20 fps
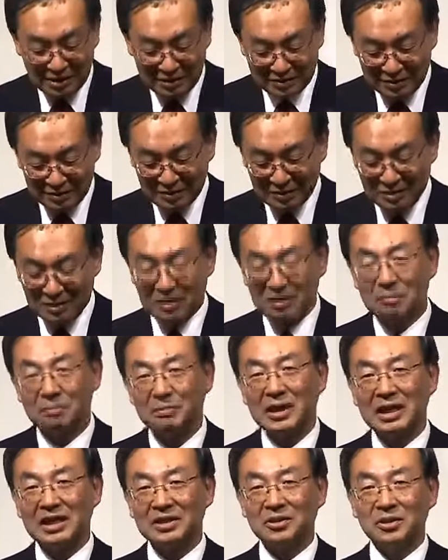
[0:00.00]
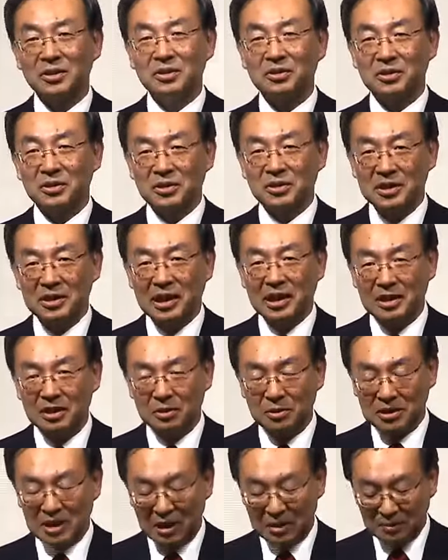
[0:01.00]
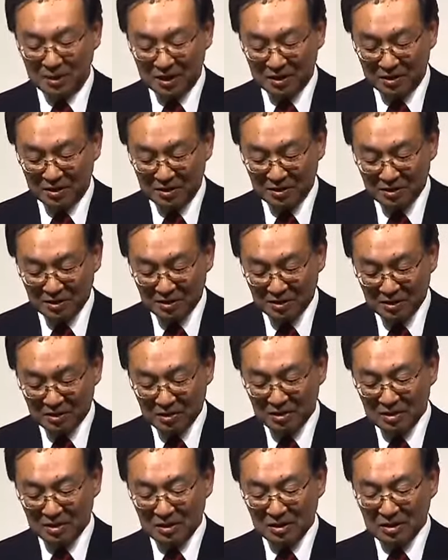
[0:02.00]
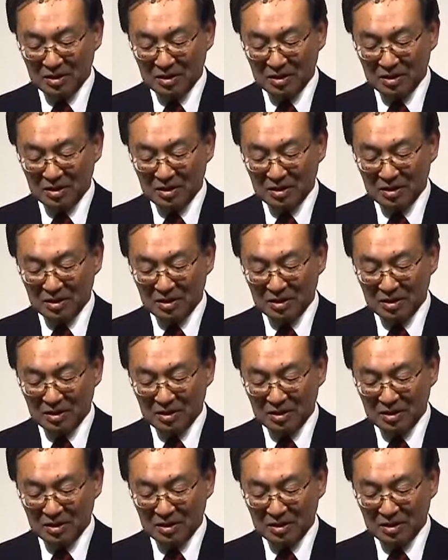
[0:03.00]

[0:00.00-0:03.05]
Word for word: Good afternoon. My name is Tsuga